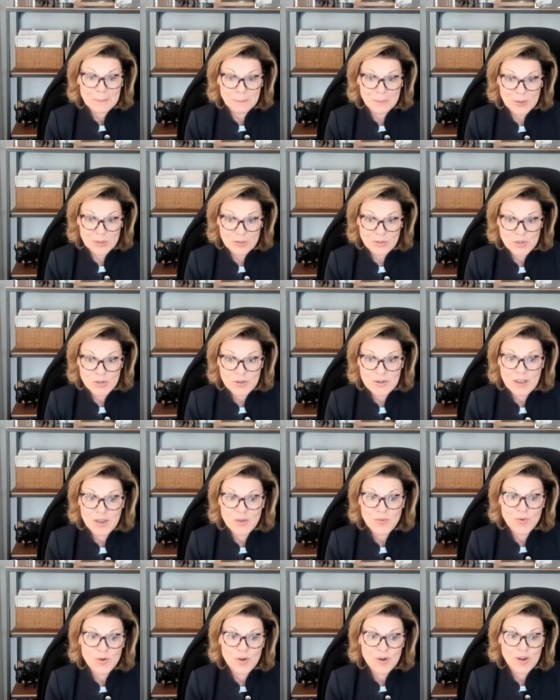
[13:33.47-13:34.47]
Build your
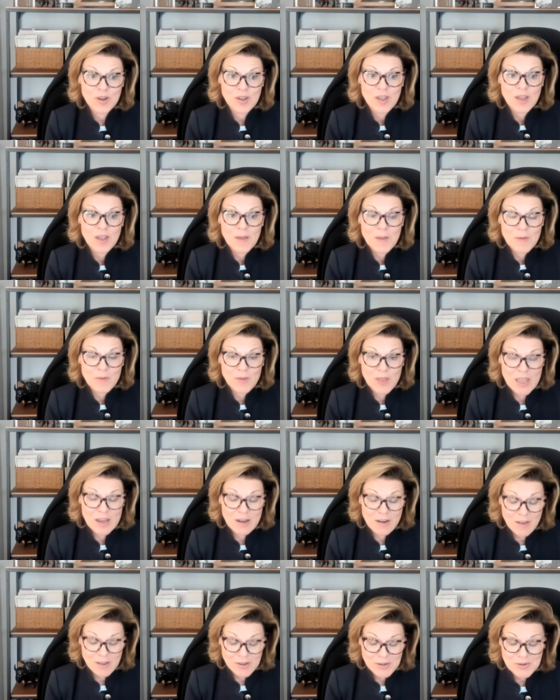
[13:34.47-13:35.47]
network and
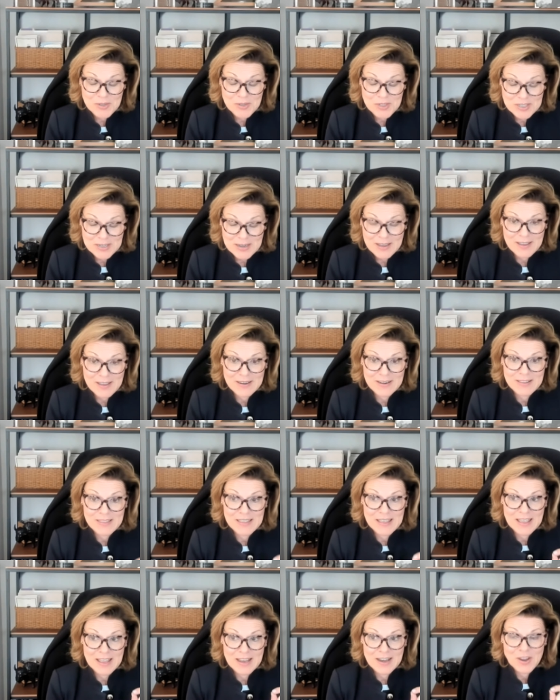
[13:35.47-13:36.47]
understand
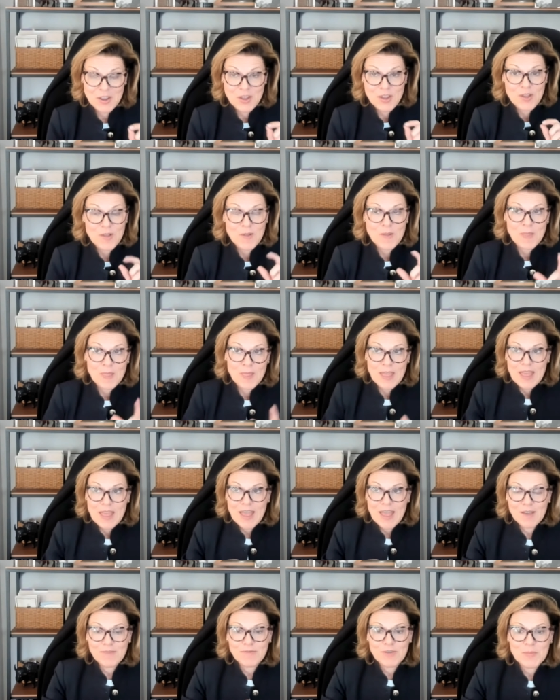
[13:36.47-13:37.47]
that
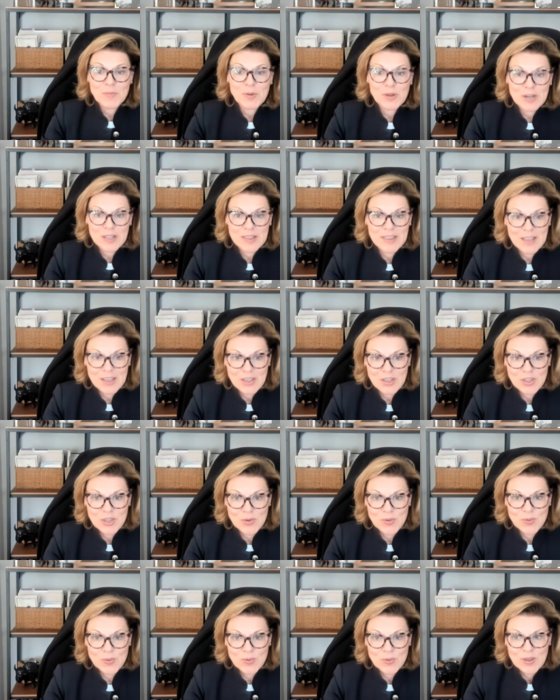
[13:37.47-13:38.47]
everybody that
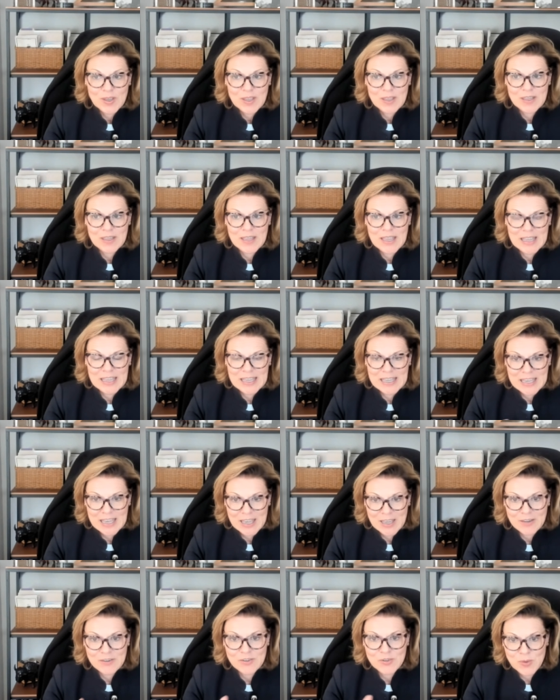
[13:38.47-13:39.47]
you
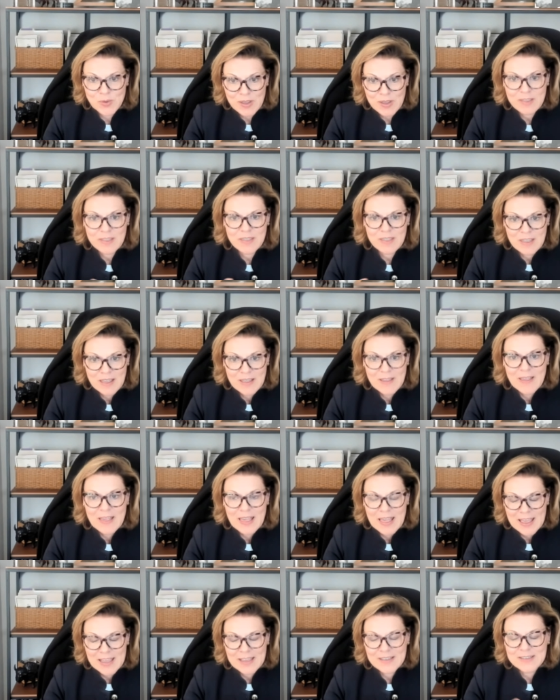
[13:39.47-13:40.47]
engage with
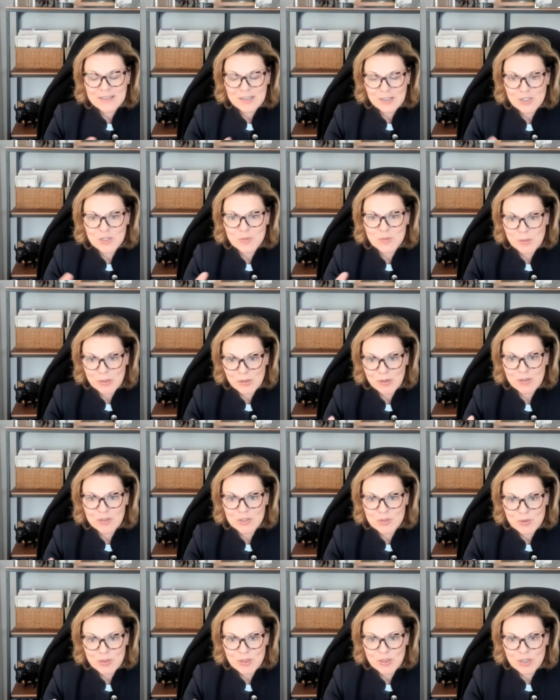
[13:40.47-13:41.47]
has an
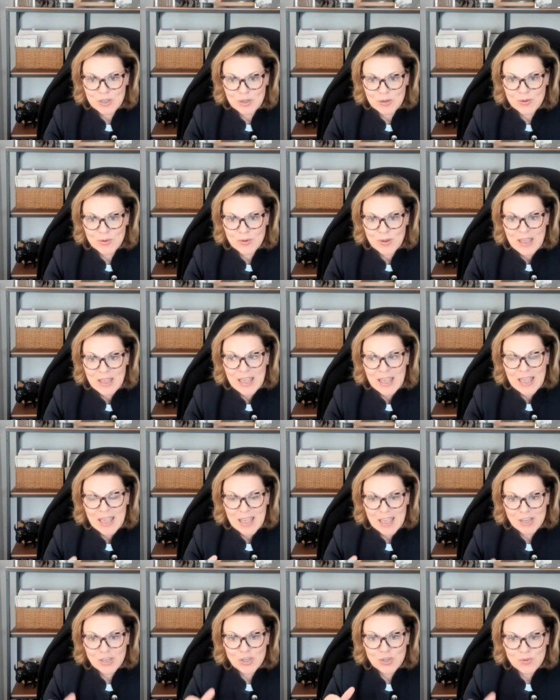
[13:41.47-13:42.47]
experience with you,
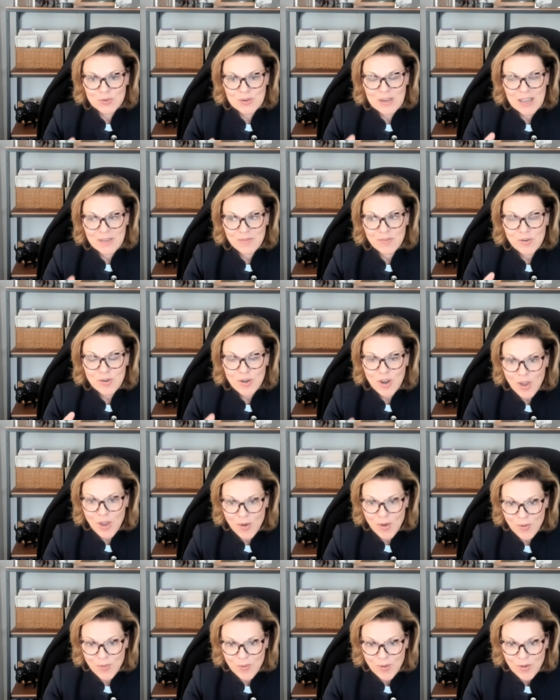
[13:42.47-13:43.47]
and you never
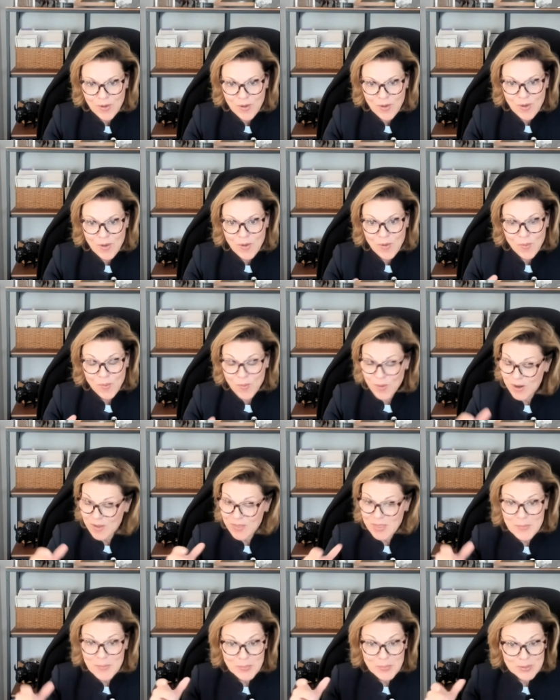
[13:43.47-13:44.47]
know where
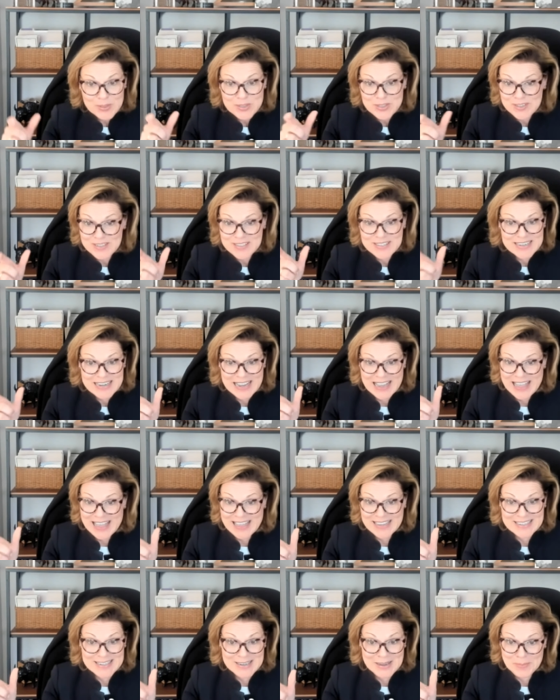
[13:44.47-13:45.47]
that person is going to
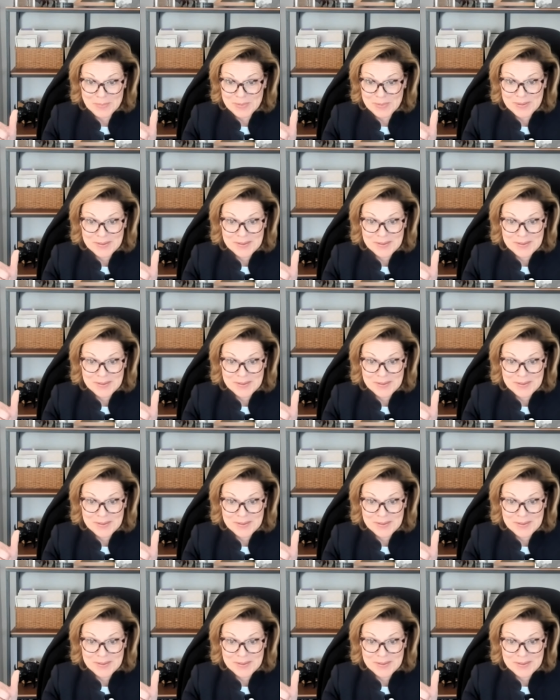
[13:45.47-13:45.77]
end up.